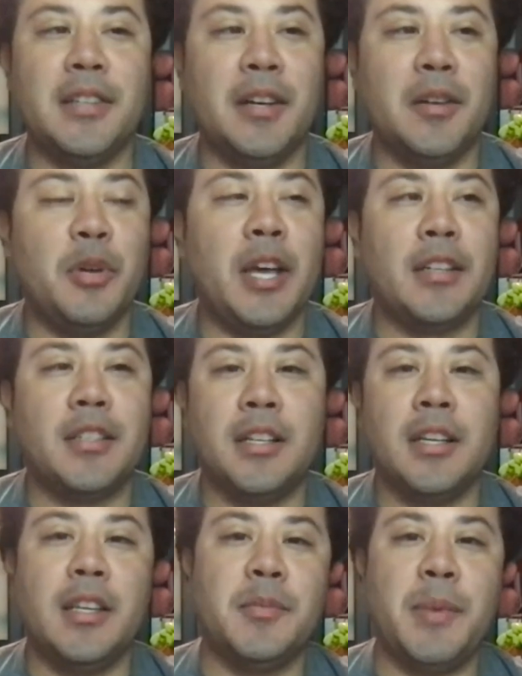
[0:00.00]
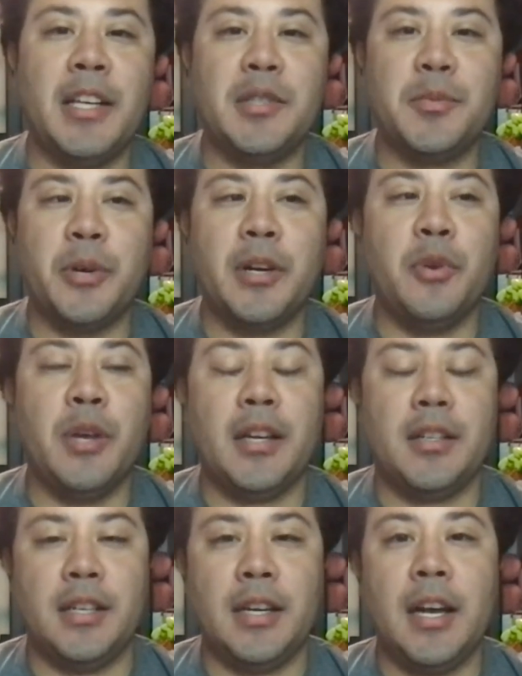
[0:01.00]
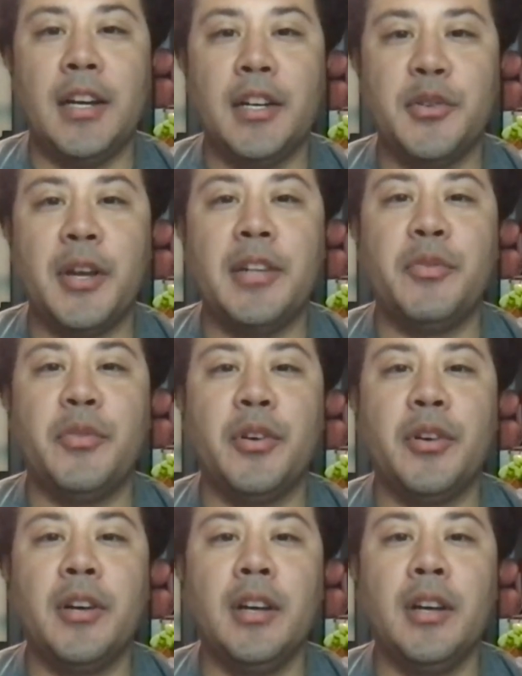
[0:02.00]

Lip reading: We actually this past spring we actually got a transfer